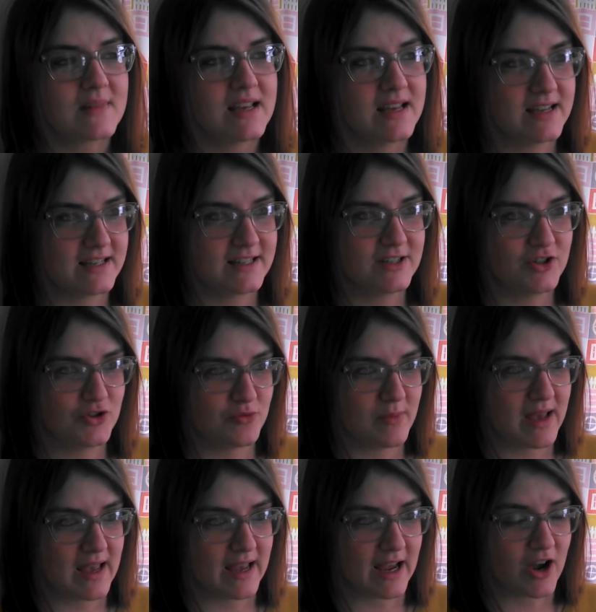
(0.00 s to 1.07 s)
is to
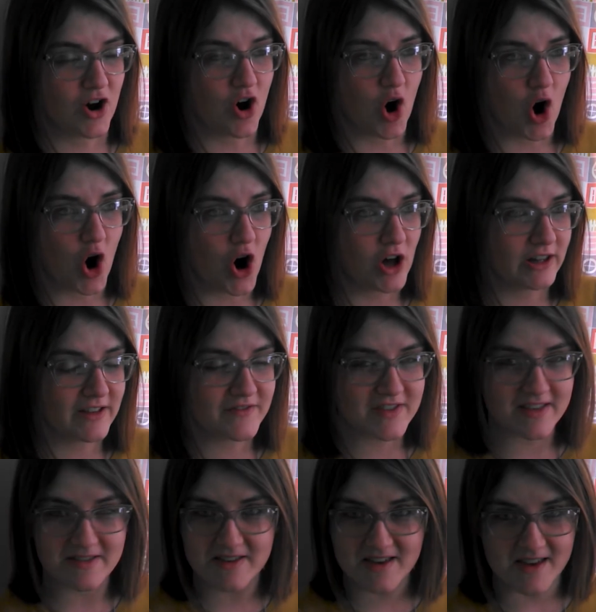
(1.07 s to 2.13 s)
make all of
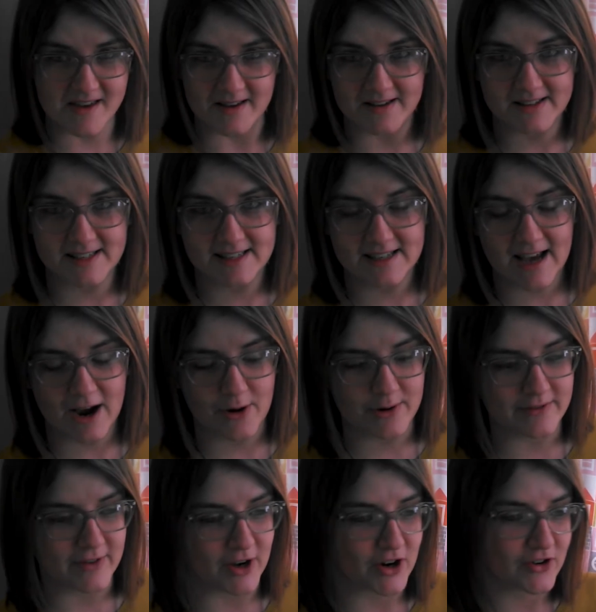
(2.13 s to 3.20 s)
the things out
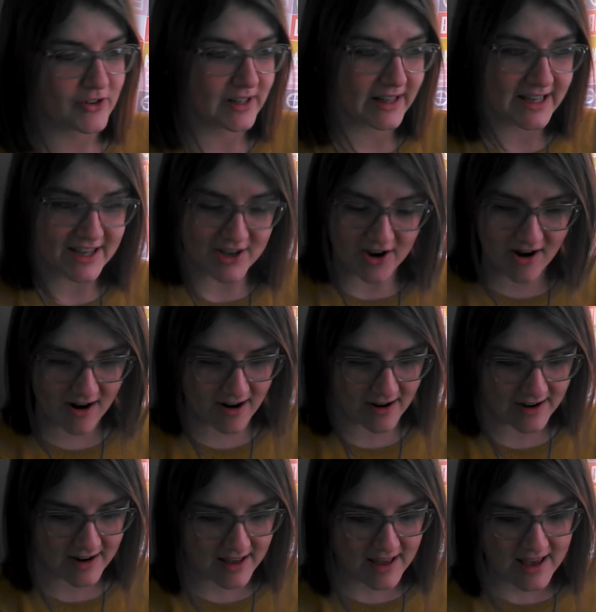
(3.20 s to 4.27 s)
of acrylic
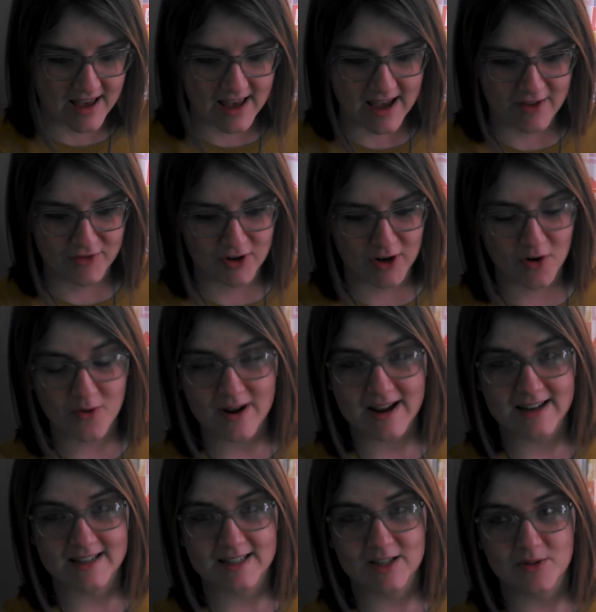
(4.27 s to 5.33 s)
yarn, and they're
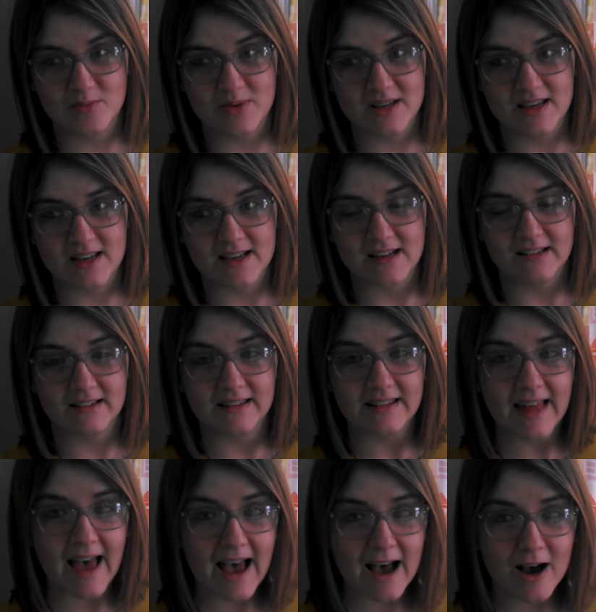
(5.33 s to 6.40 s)
going to be
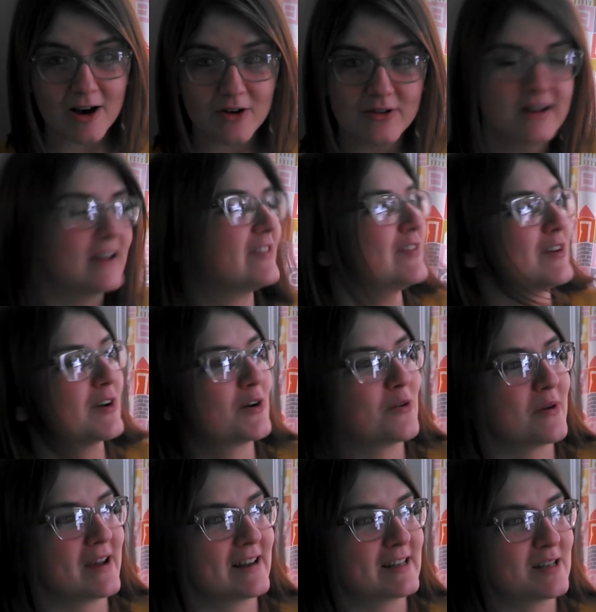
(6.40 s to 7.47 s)
loud, and they're
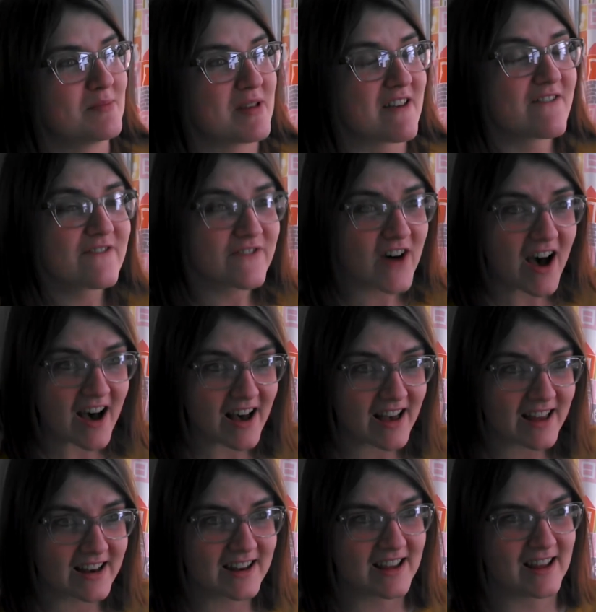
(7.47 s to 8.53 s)
going to be
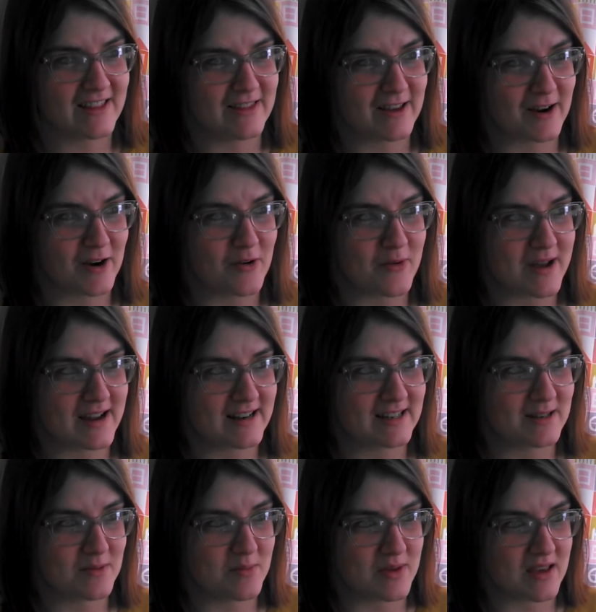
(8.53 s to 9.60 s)
fun, and they're going
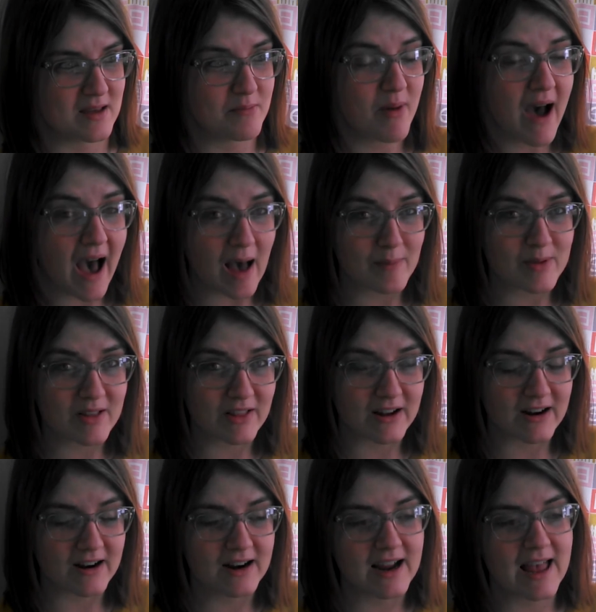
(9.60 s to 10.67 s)
to be
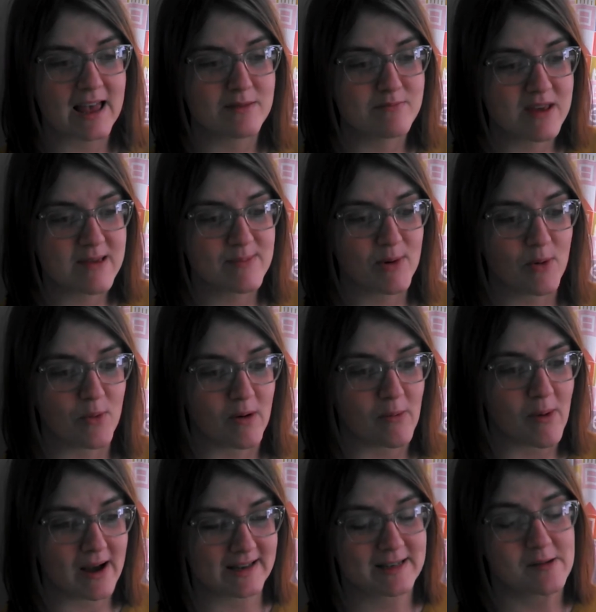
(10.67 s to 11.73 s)
popular, and people will
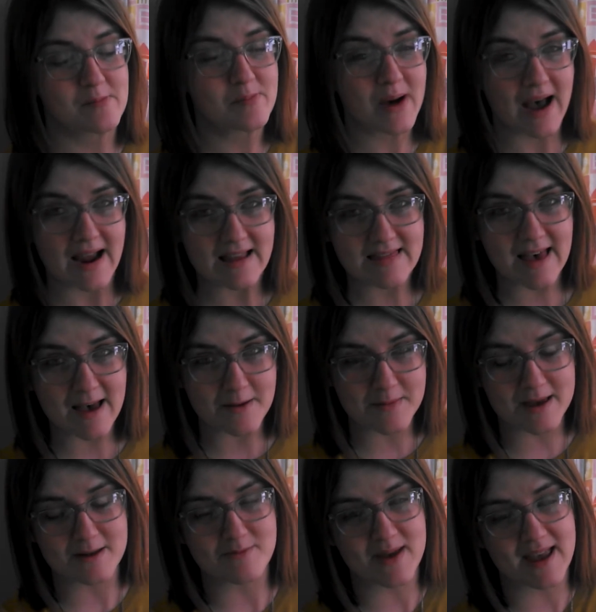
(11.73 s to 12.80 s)
want to buy them
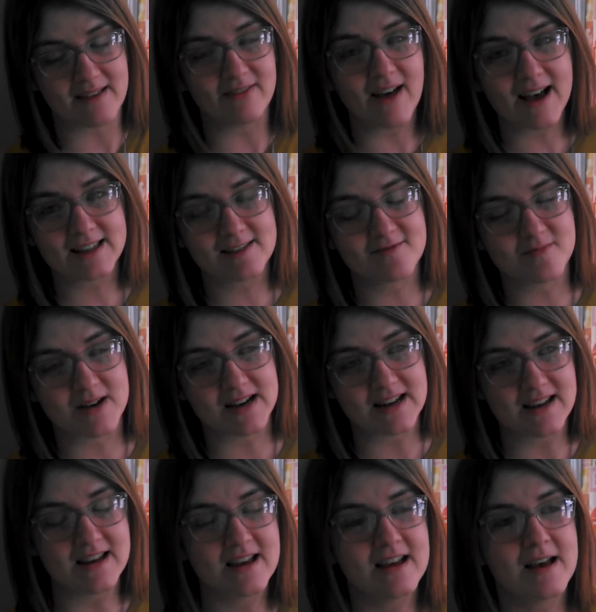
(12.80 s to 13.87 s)
and pay lots of
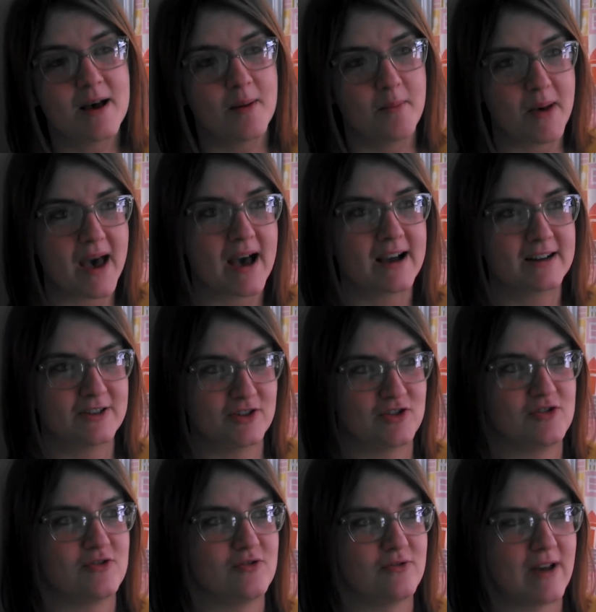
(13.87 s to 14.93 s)
money back
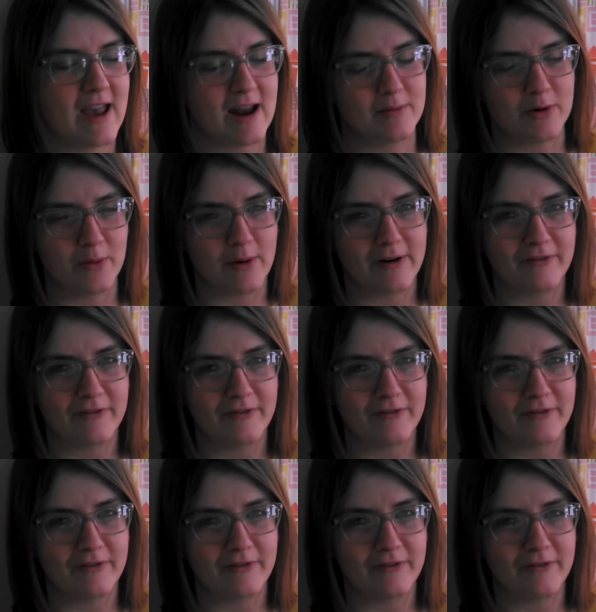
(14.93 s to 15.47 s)
to Animal